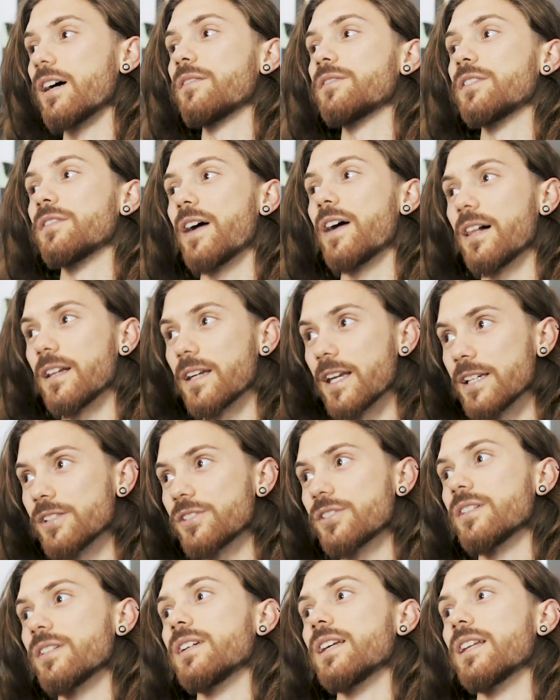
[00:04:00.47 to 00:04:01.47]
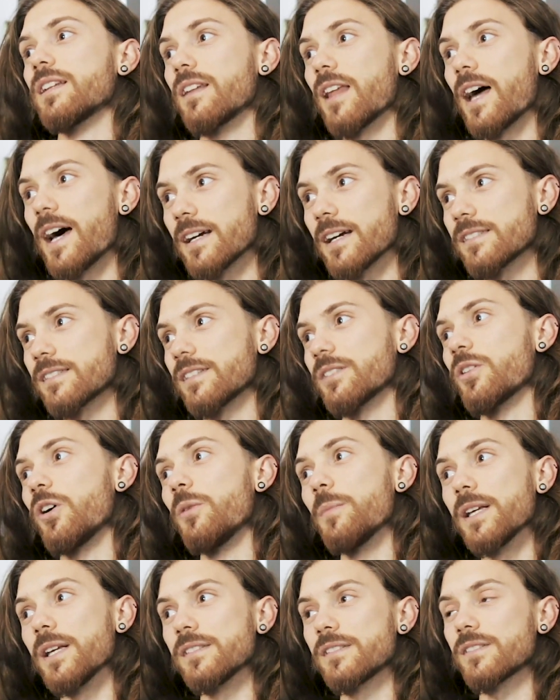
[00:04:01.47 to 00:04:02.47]
after validation and likes and
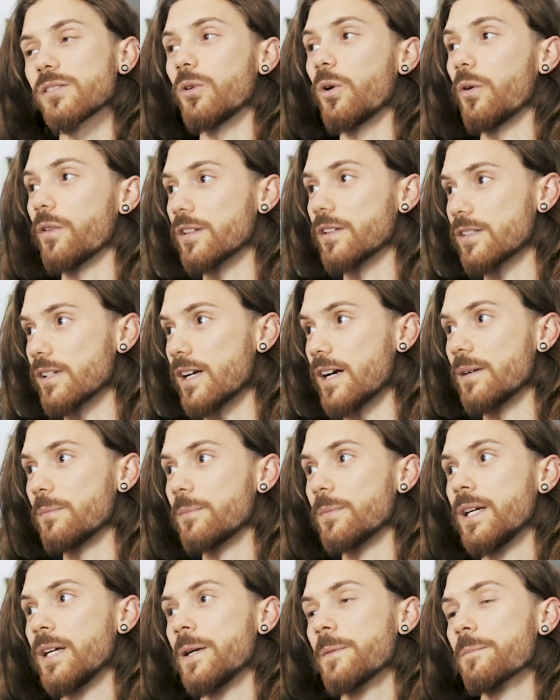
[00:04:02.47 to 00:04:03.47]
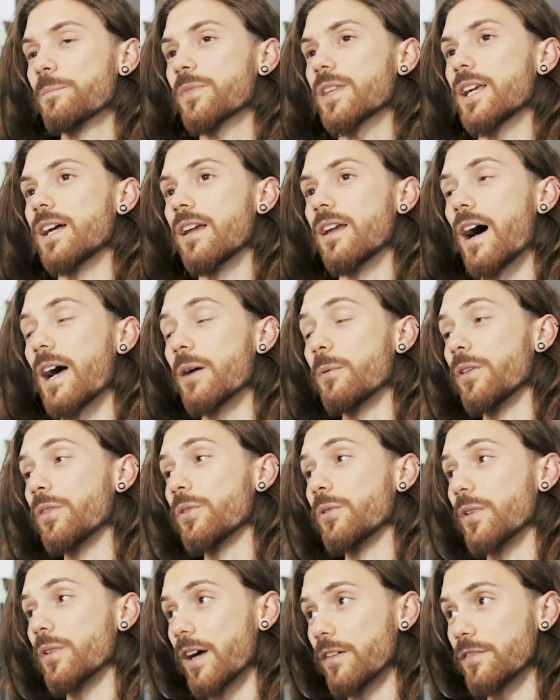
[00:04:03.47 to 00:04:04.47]
comments all the time. And I
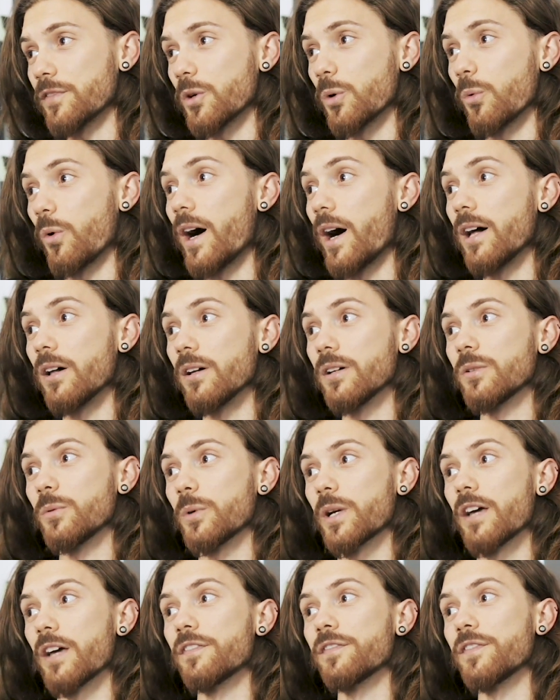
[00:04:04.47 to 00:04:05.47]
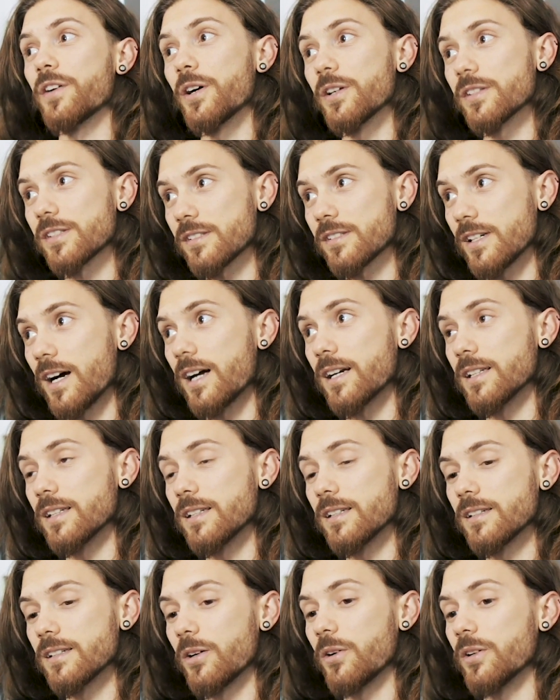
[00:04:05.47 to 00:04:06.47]
went through that for a while when I first
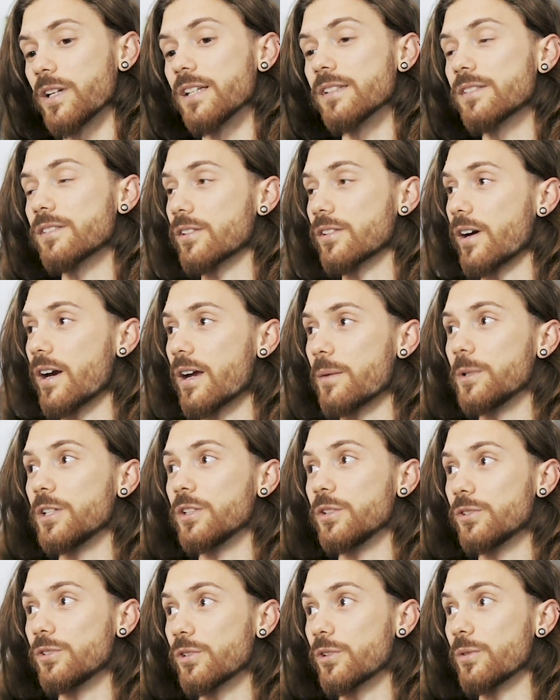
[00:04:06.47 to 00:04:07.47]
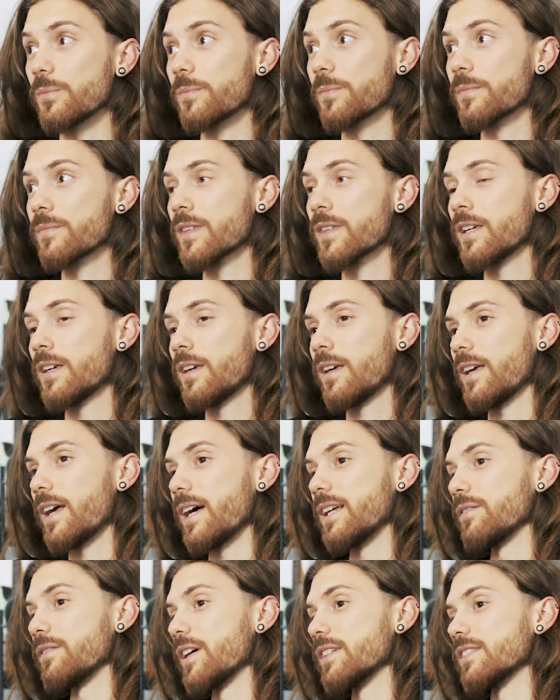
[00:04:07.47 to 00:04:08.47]
started on Instagram and YouTube. Yeah.
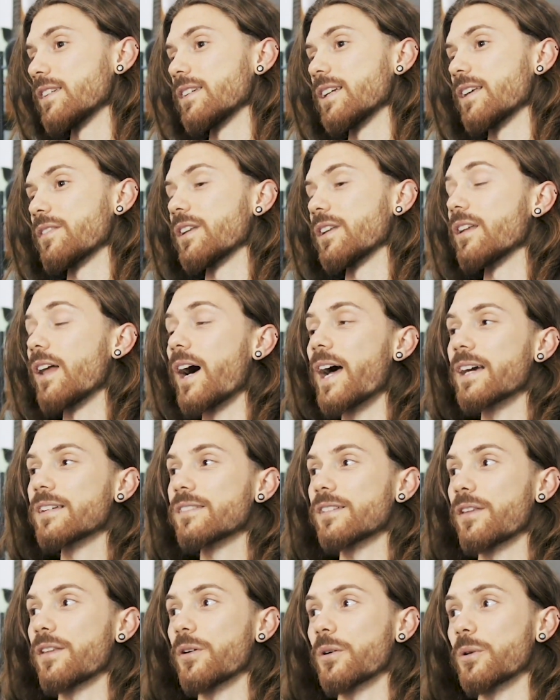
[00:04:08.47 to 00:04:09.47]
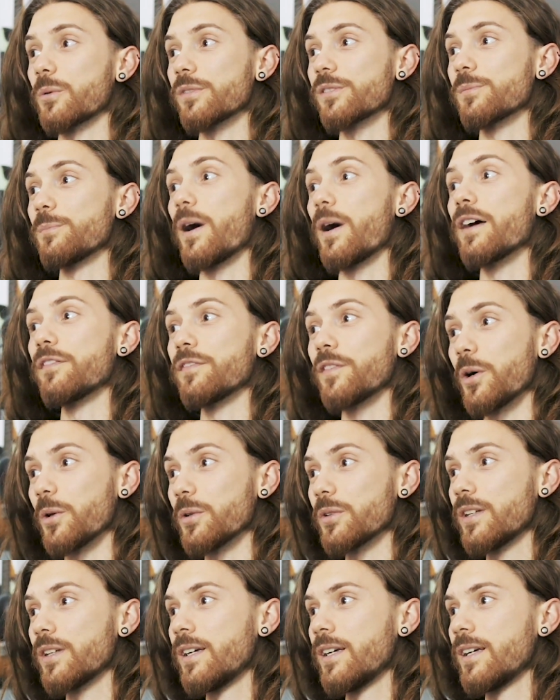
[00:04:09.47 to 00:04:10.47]
And if I didn't get the likes, I thought it was my
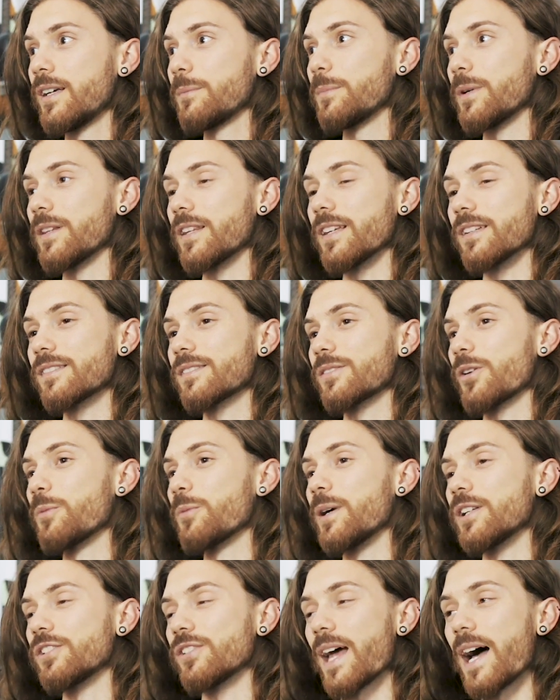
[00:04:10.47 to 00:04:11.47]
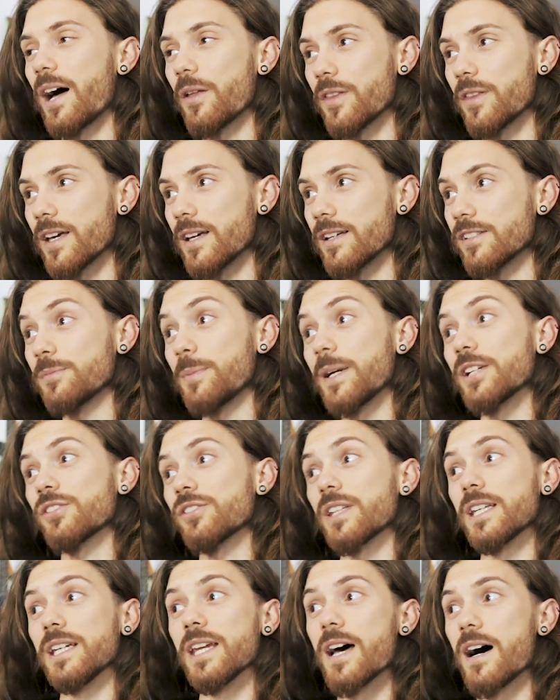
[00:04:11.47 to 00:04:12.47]
fault. But there's so much out there,
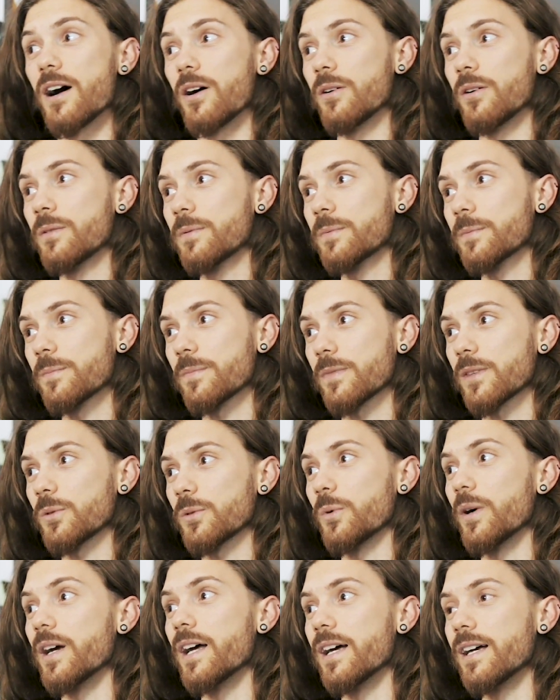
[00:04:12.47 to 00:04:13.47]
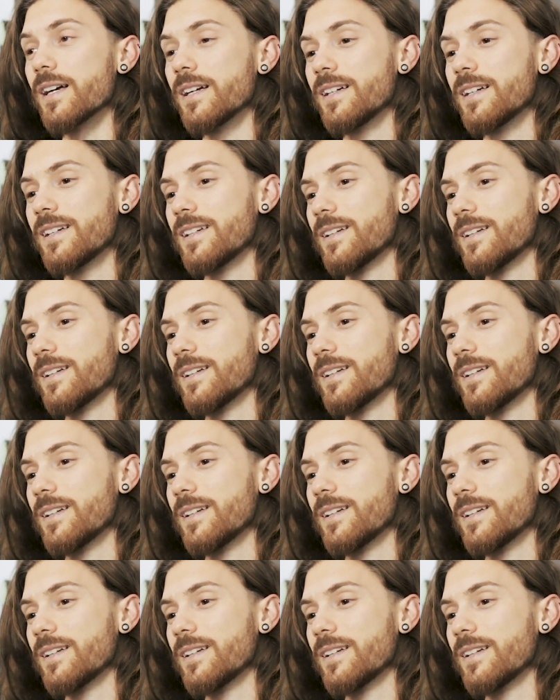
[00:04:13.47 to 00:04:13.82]
especially now, where,